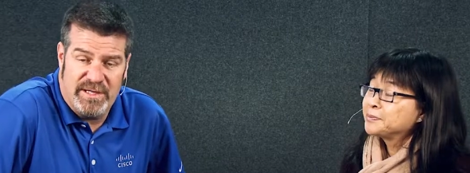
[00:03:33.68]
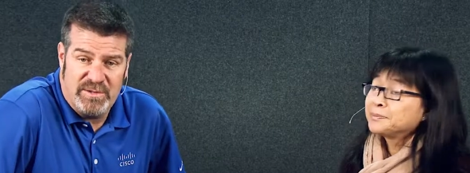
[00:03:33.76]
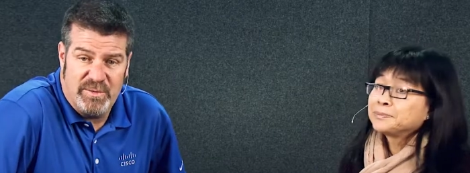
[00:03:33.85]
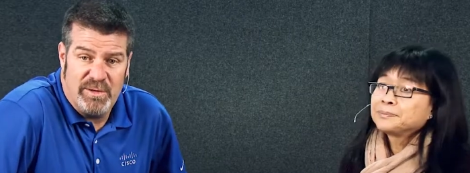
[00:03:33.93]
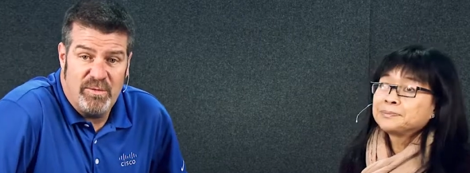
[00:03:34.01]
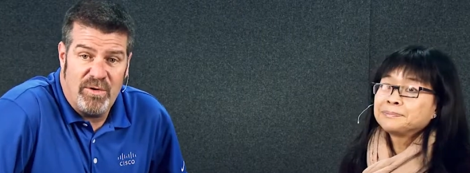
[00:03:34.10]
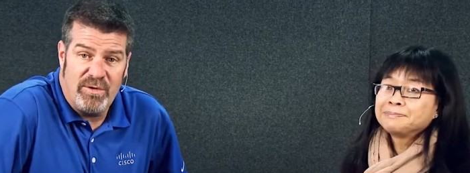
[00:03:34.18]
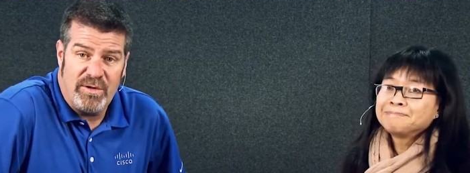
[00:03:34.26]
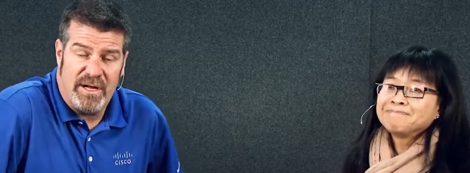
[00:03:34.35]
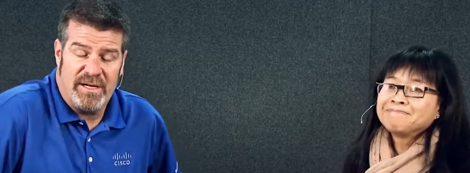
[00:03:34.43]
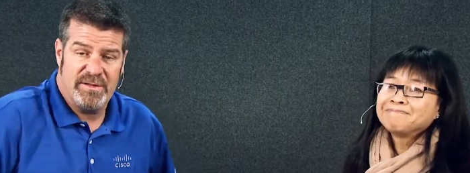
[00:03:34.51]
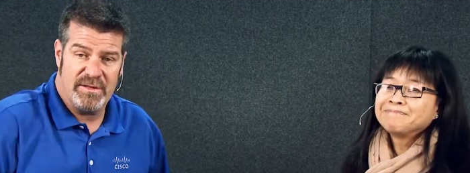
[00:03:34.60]
Speaker 1: as we roll
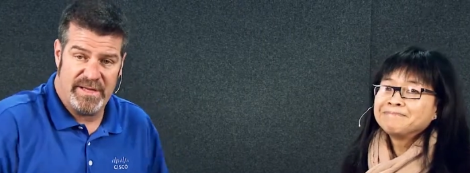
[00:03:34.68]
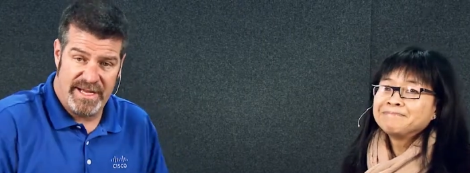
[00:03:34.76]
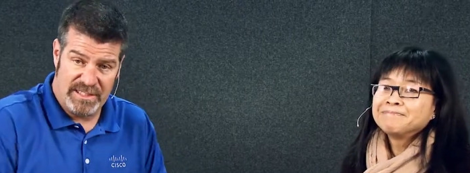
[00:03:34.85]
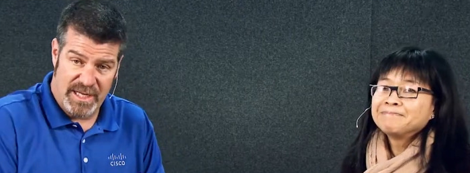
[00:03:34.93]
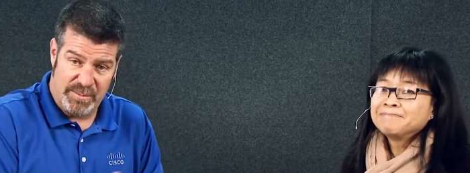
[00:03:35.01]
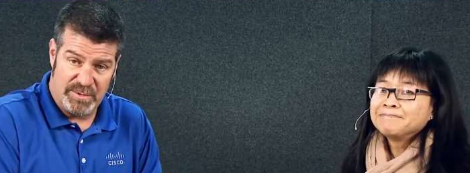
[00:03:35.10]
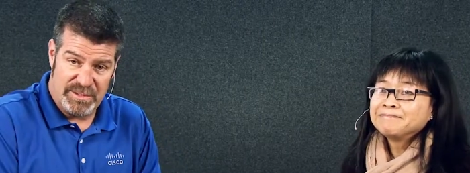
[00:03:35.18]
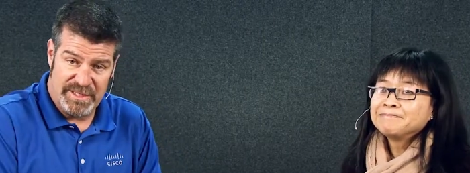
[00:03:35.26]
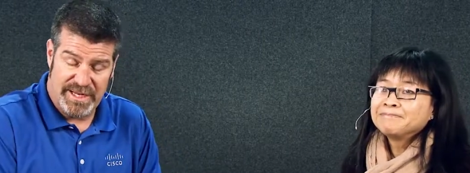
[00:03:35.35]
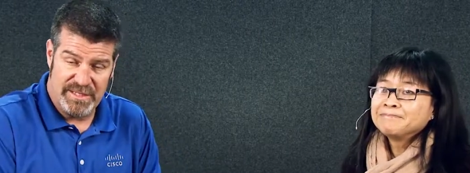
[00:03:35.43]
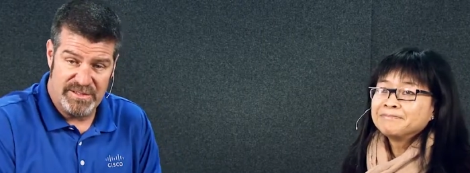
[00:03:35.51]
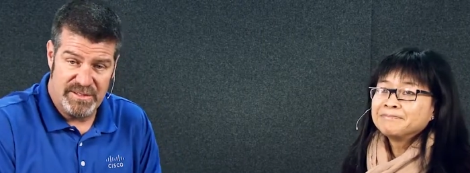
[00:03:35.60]
uh, the last couple
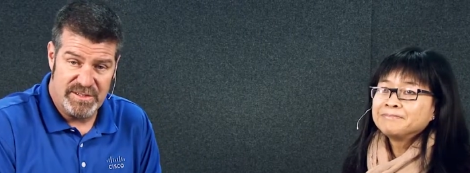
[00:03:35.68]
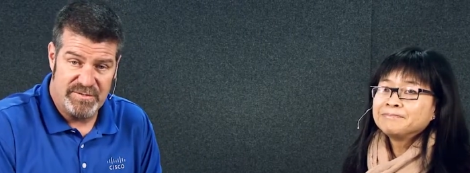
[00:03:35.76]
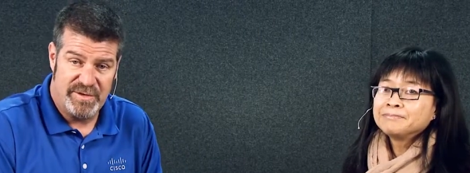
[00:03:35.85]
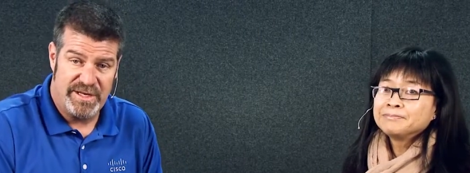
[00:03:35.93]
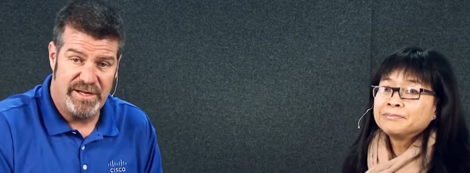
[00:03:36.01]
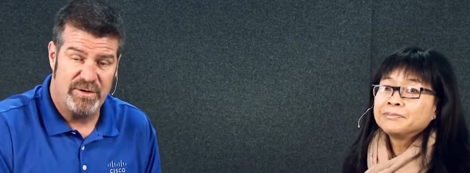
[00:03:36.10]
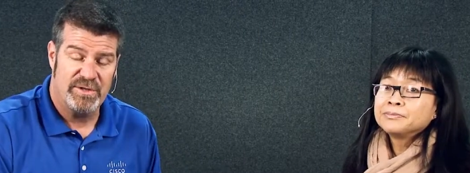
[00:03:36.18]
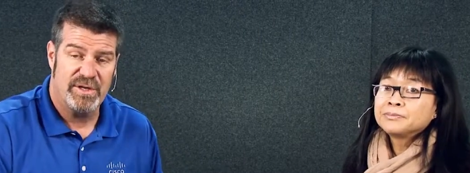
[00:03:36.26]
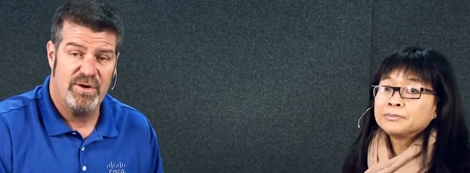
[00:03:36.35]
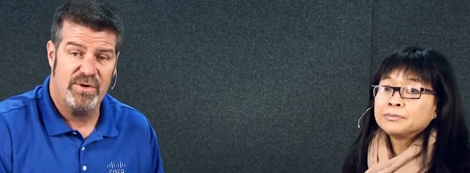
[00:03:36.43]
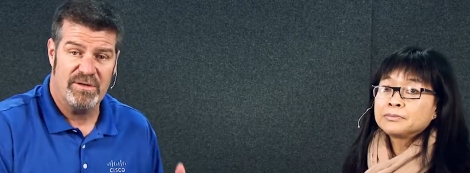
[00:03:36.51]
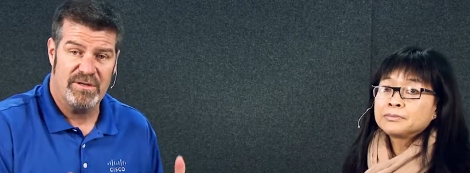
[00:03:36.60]
seconds of this video to
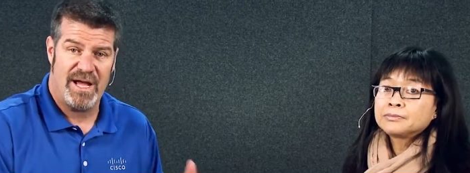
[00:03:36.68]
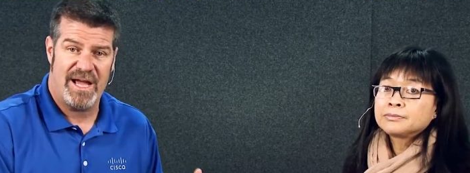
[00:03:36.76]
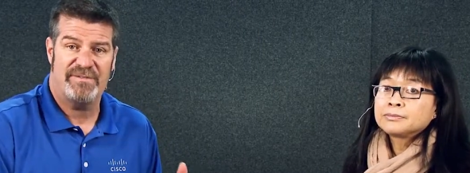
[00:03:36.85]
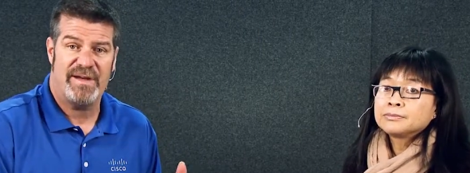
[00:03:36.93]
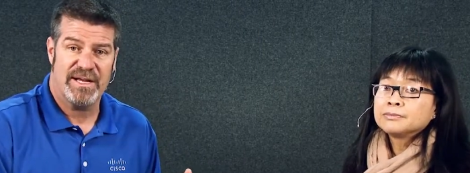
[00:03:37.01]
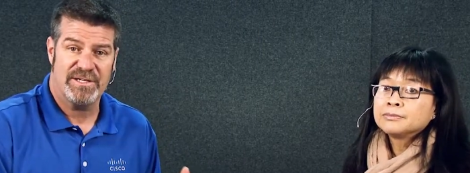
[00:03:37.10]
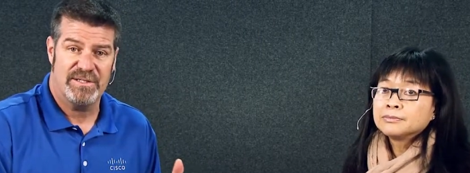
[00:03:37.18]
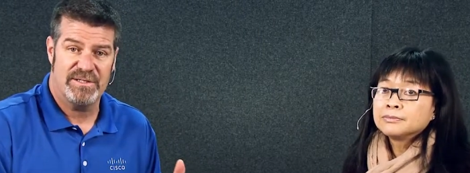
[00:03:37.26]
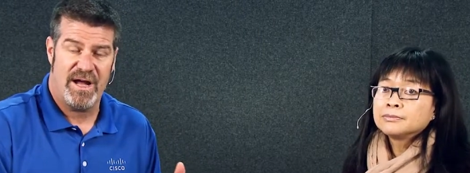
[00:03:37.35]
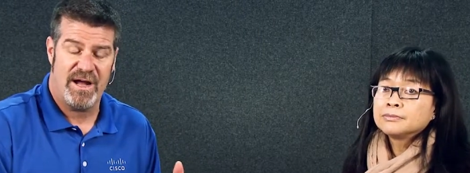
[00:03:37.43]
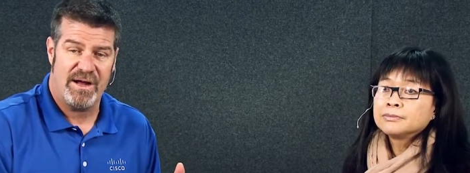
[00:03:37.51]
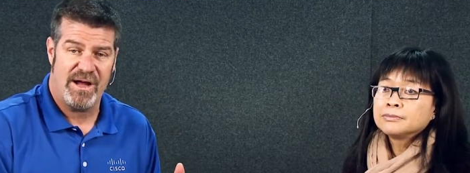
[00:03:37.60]
go to
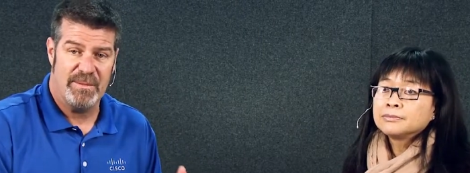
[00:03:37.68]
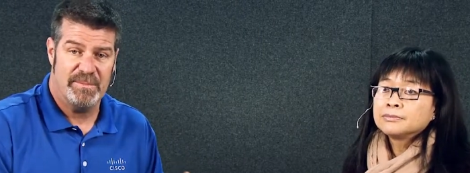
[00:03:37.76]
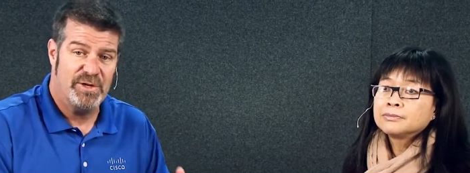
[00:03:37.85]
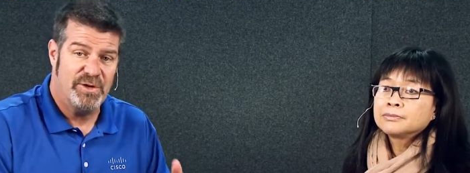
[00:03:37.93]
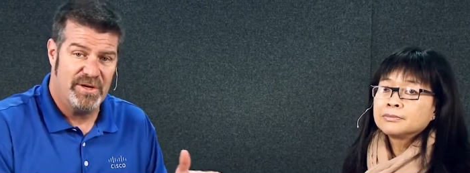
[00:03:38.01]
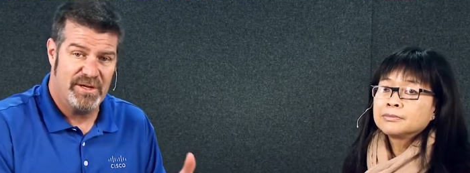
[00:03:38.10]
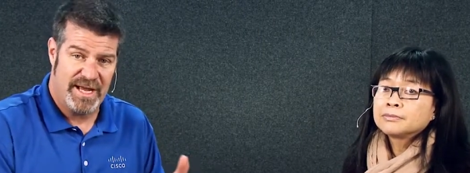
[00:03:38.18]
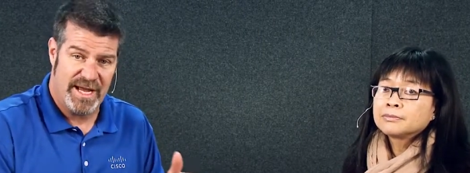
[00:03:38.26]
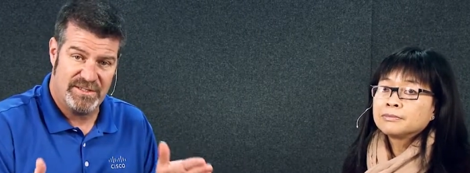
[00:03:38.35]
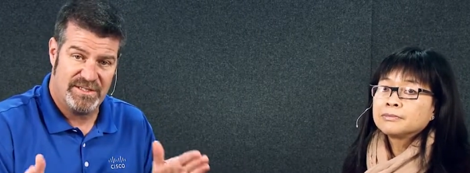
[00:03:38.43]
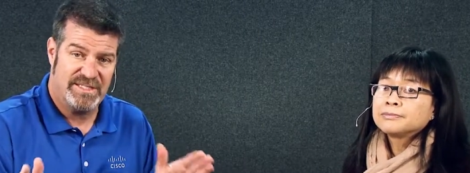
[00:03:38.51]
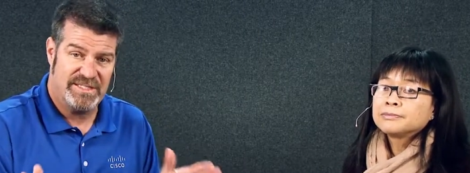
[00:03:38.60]
liveaction.com and you can
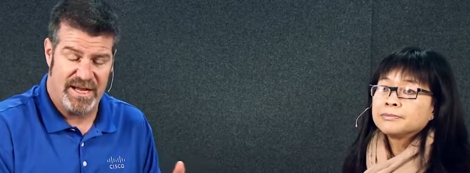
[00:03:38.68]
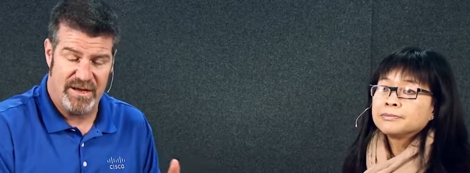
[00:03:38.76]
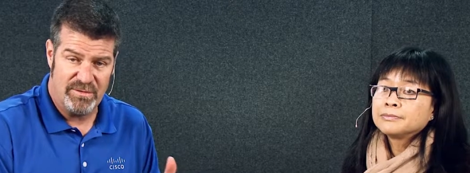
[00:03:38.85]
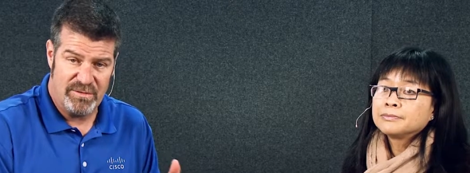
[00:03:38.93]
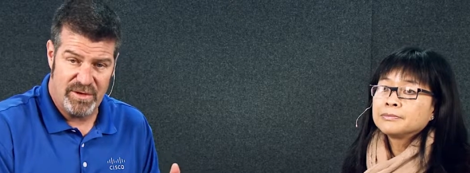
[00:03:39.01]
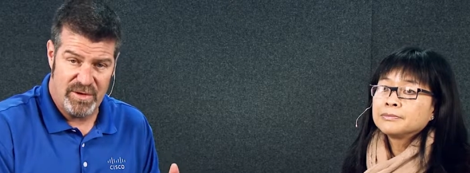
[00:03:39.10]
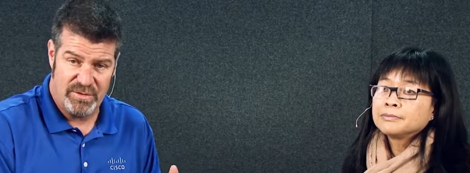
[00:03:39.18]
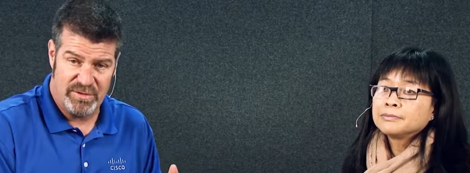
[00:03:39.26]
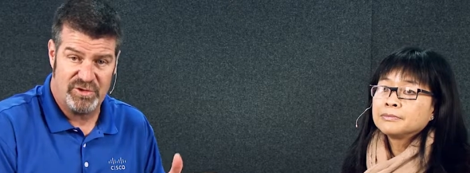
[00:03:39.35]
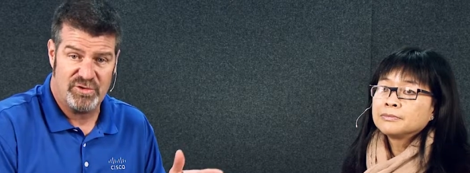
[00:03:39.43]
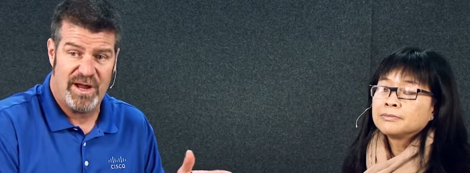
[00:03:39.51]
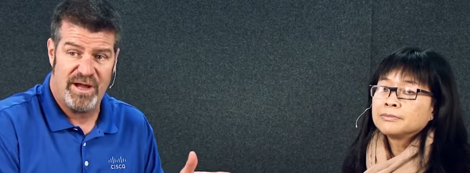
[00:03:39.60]
actually download
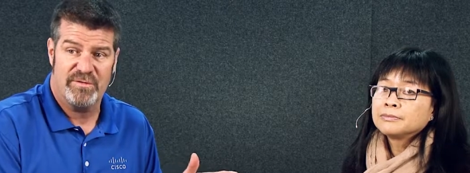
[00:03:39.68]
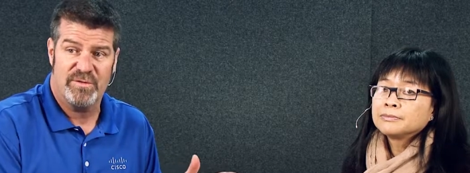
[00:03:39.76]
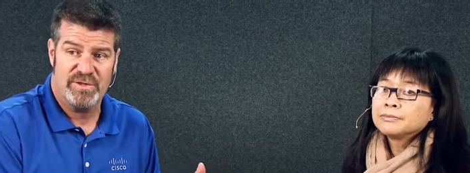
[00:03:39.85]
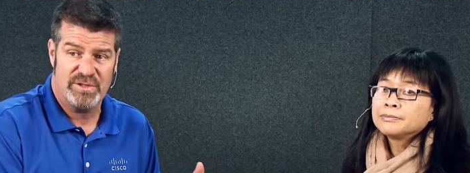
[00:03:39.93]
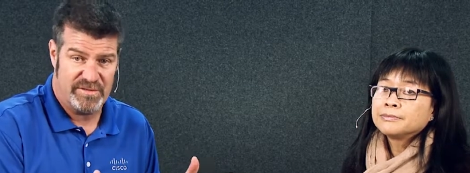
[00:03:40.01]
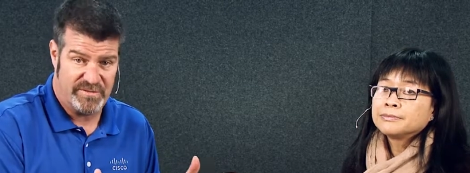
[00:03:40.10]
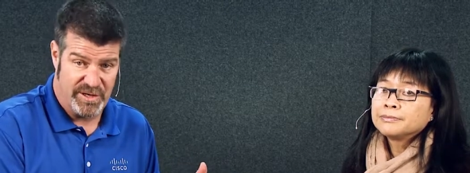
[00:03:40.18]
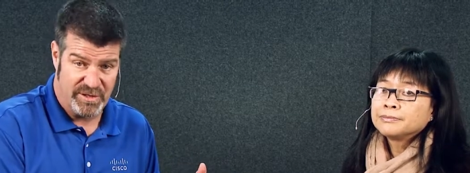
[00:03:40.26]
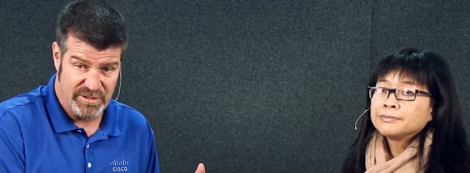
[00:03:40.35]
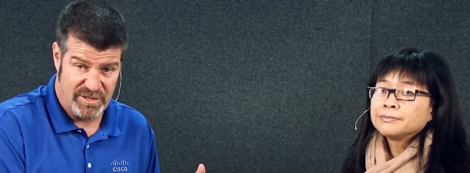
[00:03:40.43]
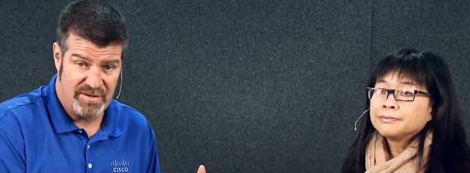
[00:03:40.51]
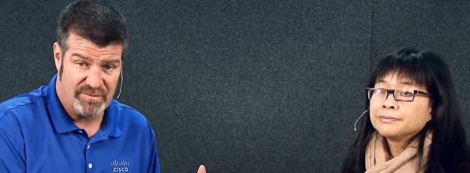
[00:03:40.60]
a trial version of their
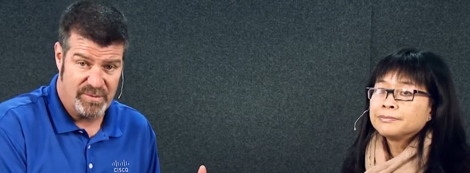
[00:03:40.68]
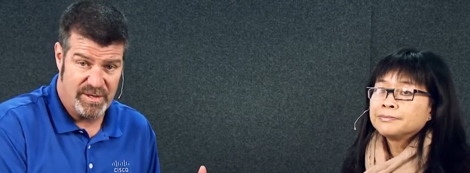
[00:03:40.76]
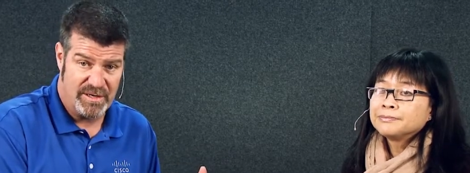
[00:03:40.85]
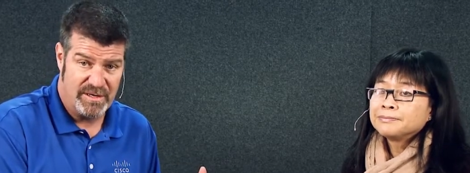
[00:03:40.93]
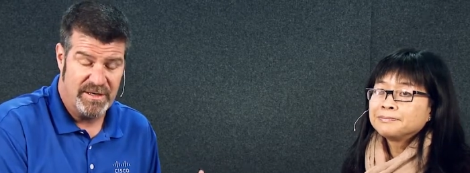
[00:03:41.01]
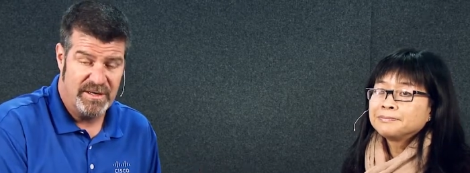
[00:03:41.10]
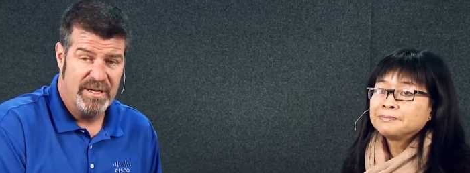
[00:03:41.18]
software.